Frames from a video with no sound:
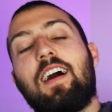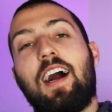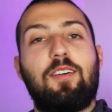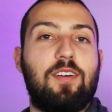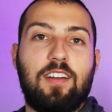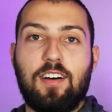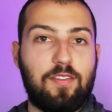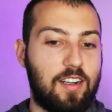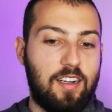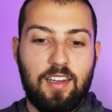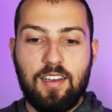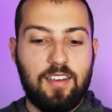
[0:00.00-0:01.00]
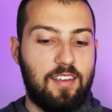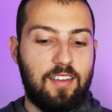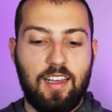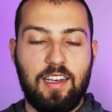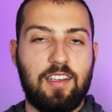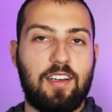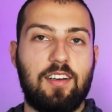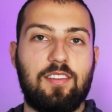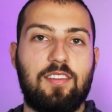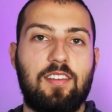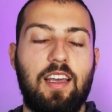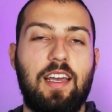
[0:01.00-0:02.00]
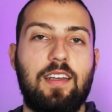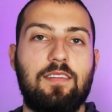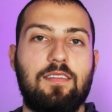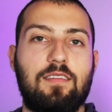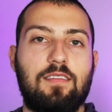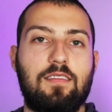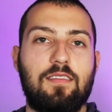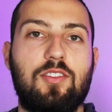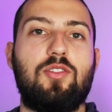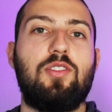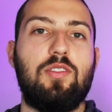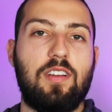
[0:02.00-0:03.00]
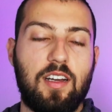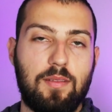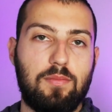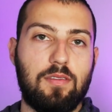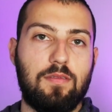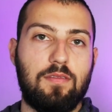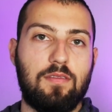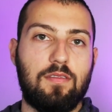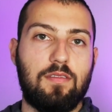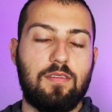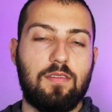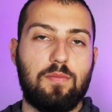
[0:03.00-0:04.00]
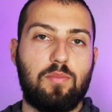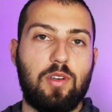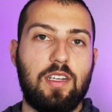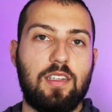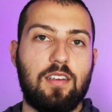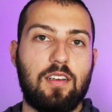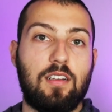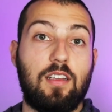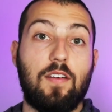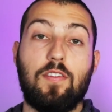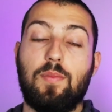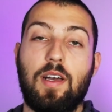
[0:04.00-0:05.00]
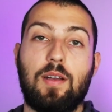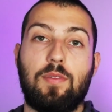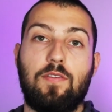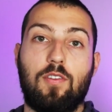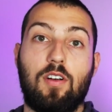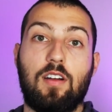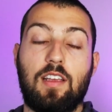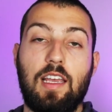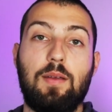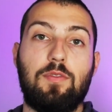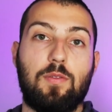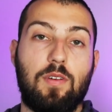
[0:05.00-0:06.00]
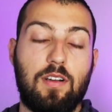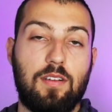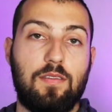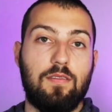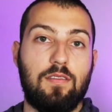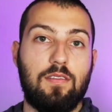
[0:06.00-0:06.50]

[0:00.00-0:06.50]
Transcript: I run over and he goes, hey, you're suiting up. Bring a duffel bag before our game tomorrow.